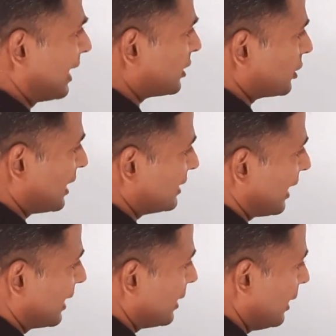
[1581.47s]

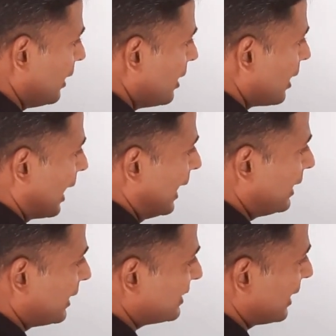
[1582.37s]
isosceles triangle,
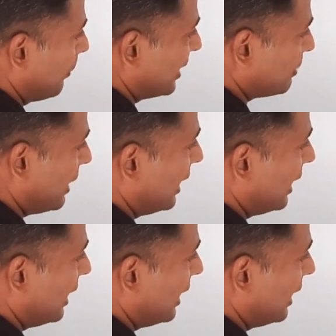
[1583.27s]
height is same as